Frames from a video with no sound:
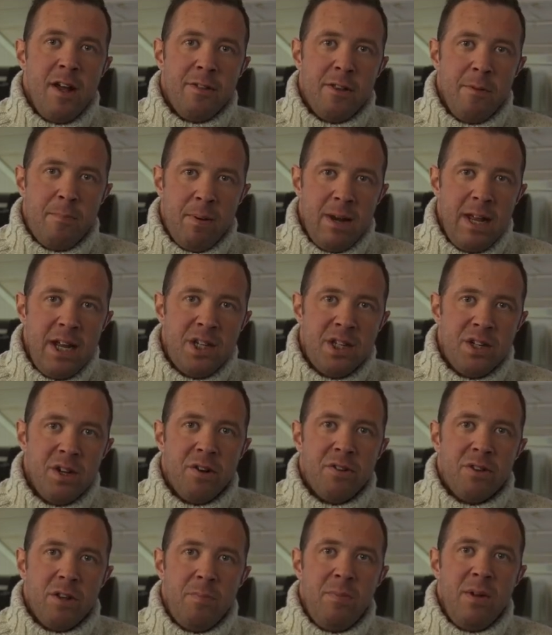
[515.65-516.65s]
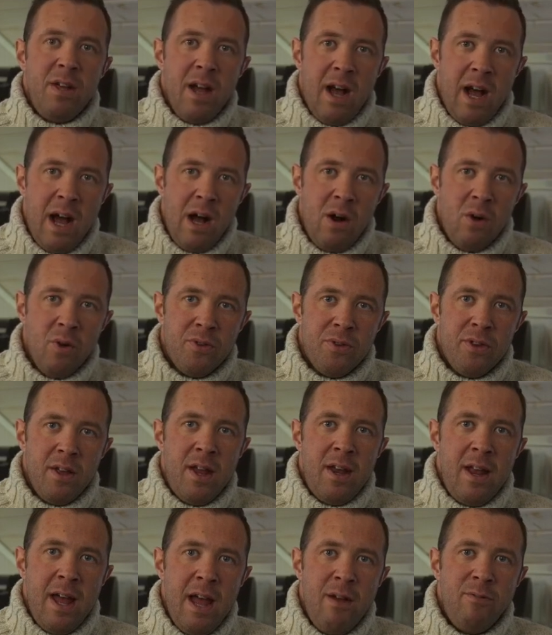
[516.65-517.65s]
the pleasure to be out
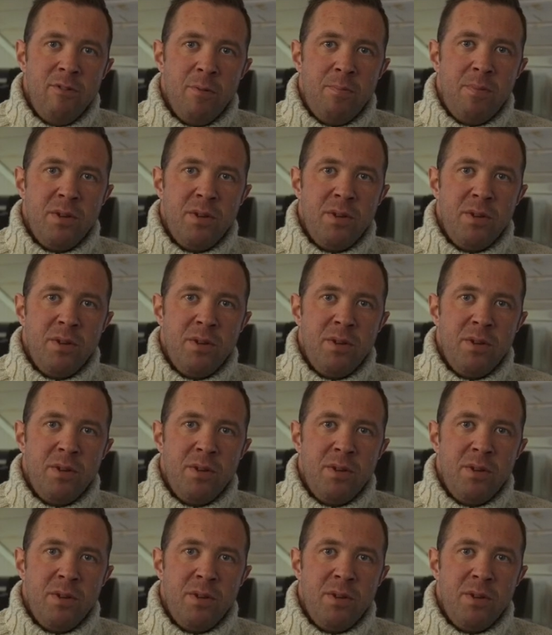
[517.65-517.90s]
and have the